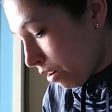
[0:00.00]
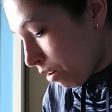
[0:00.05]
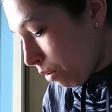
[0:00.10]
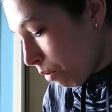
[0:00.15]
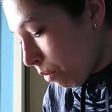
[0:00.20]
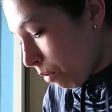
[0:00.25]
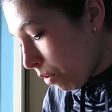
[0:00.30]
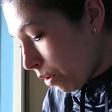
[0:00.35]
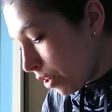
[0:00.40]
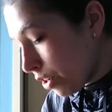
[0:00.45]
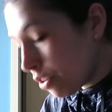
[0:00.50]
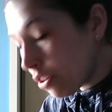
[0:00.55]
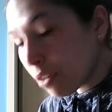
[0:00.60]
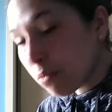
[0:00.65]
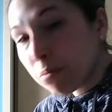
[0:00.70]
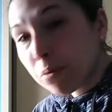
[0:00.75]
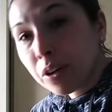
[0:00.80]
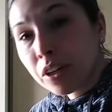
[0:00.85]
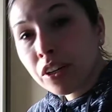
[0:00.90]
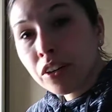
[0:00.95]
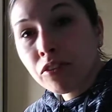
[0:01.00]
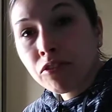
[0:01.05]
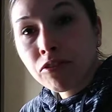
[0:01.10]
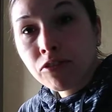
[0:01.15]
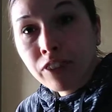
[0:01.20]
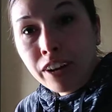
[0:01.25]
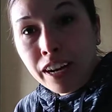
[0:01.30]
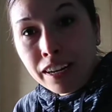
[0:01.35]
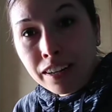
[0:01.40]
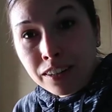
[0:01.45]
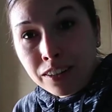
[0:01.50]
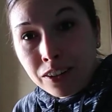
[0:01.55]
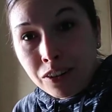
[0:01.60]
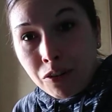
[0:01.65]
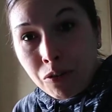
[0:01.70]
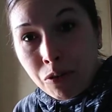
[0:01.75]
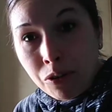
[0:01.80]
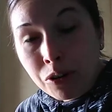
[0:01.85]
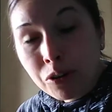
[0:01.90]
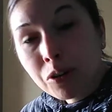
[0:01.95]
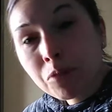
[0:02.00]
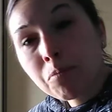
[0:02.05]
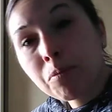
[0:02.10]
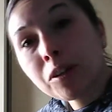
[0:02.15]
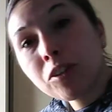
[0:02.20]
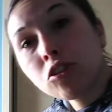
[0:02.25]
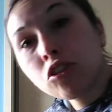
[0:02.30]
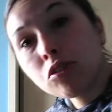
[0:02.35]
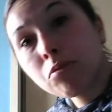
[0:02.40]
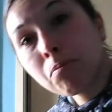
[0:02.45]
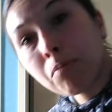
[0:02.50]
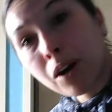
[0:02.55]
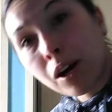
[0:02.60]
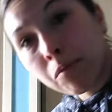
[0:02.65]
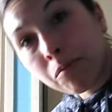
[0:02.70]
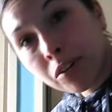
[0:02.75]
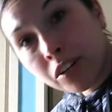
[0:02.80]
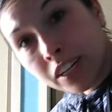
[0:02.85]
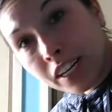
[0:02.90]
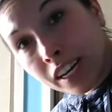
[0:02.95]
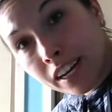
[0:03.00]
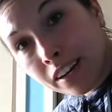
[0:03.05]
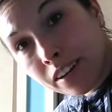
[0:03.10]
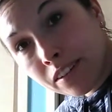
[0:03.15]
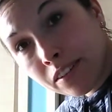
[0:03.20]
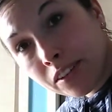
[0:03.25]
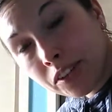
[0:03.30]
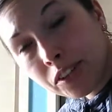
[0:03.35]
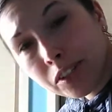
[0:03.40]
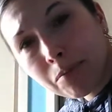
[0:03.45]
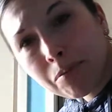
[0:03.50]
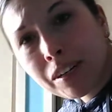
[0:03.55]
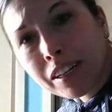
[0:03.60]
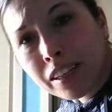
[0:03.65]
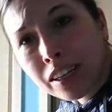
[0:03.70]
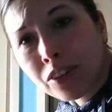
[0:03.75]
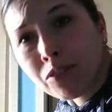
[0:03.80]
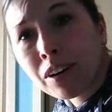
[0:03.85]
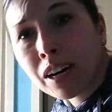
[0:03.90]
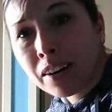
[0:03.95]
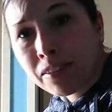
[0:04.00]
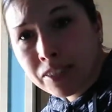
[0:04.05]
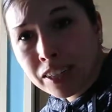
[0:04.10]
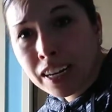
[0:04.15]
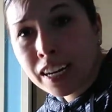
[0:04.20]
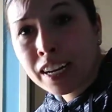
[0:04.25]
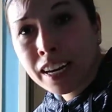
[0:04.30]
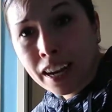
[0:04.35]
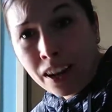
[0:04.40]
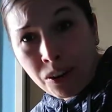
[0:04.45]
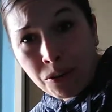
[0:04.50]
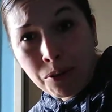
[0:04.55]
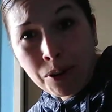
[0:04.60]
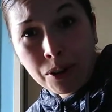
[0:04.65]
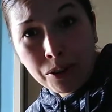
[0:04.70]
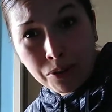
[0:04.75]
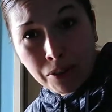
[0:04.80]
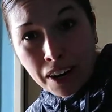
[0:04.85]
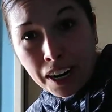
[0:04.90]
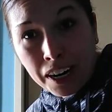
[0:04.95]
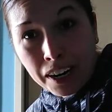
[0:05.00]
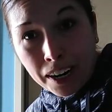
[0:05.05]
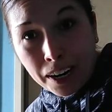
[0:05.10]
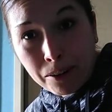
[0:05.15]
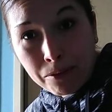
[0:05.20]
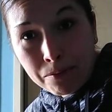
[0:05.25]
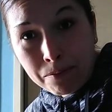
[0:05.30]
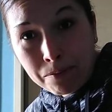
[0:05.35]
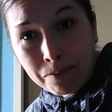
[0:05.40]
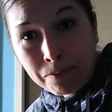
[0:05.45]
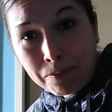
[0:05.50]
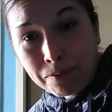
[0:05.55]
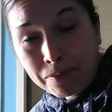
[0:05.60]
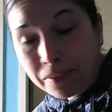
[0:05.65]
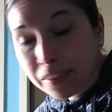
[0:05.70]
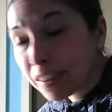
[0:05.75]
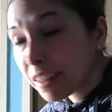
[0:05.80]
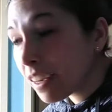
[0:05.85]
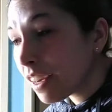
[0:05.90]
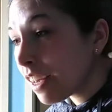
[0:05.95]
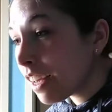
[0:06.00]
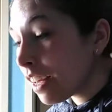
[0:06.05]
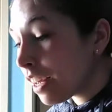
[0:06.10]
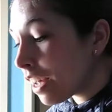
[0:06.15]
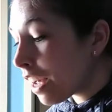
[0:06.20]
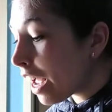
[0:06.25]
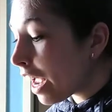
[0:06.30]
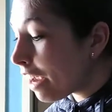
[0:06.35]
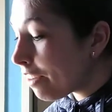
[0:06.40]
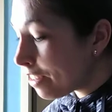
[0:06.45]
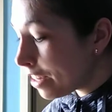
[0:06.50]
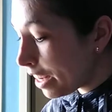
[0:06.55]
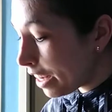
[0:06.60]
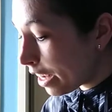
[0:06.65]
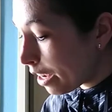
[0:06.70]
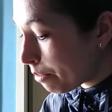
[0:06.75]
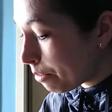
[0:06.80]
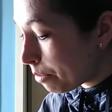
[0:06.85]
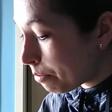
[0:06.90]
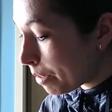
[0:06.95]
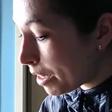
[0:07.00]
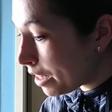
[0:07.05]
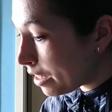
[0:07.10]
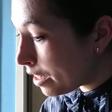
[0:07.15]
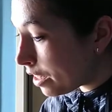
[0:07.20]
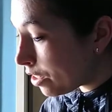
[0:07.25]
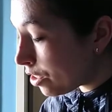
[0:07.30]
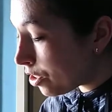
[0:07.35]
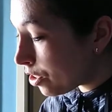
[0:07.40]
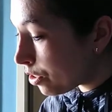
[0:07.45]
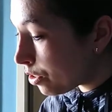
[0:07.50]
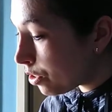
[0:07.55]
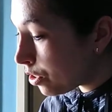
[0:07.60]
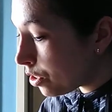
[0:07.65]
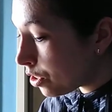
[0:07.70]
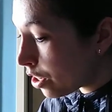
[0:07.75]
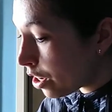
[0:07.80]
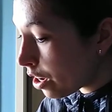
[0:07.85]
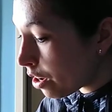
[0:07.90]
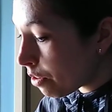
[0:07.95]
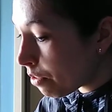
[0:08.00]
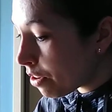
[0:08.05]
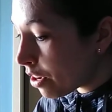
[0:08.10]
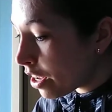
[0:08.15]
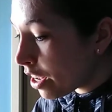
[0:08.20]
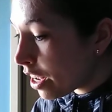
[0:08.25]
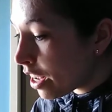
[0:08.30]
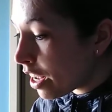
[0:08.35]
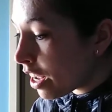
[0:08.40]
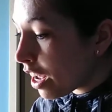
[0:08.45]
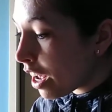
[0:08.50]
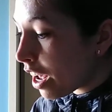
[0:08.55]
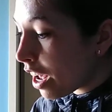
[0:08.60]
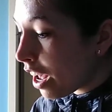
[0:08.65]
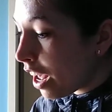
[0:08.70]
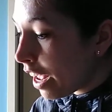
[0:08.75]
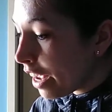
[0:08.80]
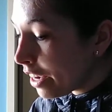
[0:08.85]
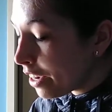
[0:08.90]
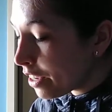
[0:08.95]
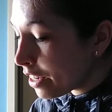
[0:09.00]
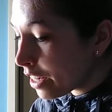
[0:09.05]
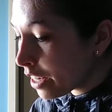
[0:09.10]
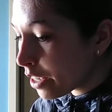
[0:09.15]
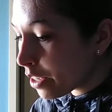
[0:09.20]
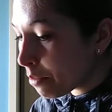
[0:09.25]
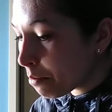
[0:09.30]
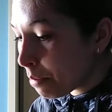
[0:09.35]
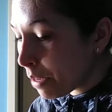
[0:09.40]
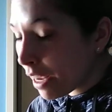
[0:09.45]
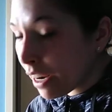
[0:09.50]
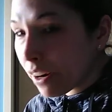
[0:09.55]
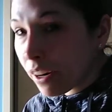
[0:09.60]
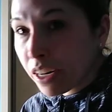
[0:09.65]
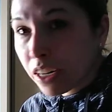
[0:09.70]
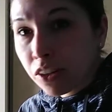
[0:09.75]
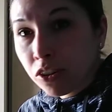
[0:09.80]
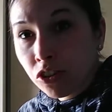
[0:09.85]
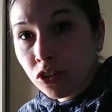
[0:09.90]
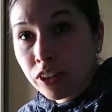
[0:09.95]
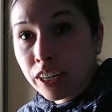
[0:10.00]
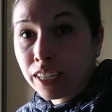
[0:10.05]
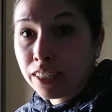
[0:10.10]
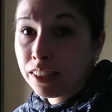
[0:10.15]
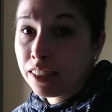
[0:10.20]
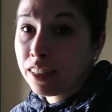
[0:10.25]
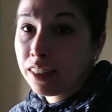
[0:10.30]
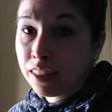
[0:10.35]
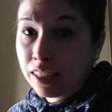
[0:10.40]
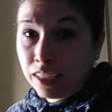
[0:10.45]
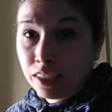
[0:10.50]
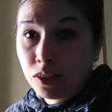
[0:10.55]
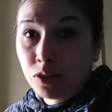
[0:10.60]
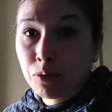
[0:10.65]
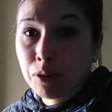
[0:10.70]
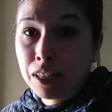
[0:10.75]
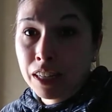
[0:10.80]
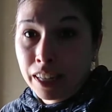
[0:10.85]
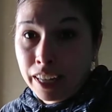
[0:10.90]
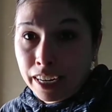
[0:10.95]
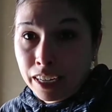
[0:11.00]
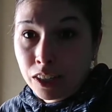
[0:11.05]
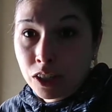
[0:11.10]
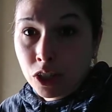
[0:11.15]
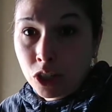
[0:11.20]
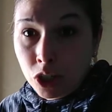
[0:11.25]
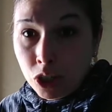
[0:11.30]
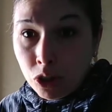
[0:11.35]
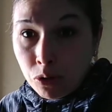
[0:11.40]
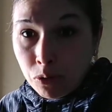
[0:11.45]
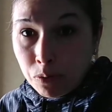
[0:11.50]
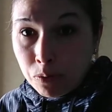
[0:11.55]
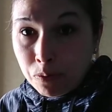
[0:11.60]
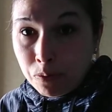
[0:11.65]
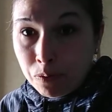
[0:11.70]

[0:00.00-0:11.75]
Or you could put your friend, or you could put your mom or dad. Somebody that you have to hang out with right now. I have to hang out with my sister, so I'm going to compare and contrast the things we like to do.